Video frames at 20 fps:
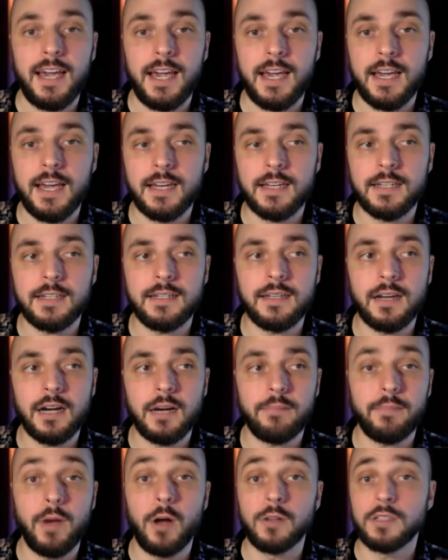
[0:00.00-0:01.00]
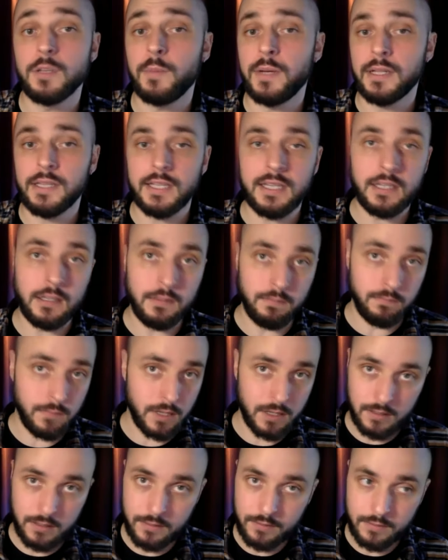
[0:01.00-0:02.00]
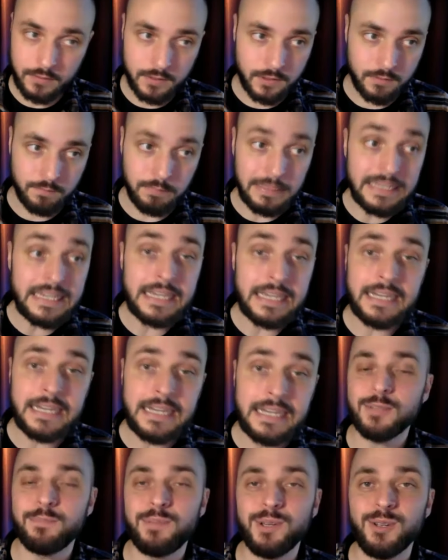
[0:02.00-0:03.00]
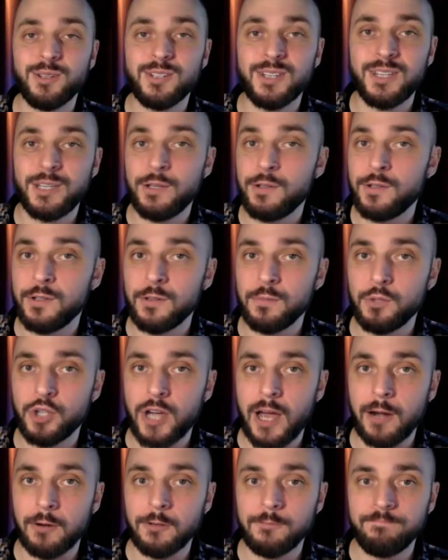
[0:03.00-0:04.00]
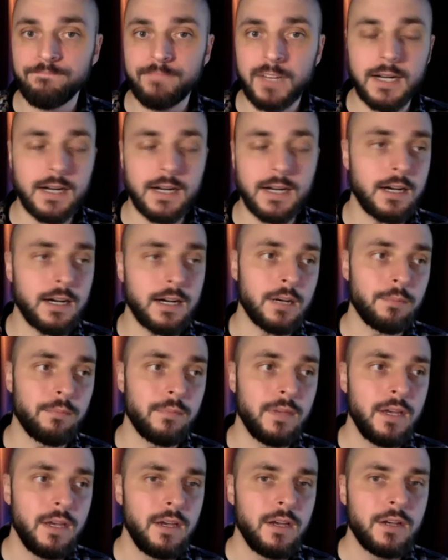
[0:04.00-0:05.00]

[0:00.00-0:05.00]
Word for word: and ultimately beginning to build a YouTube channel.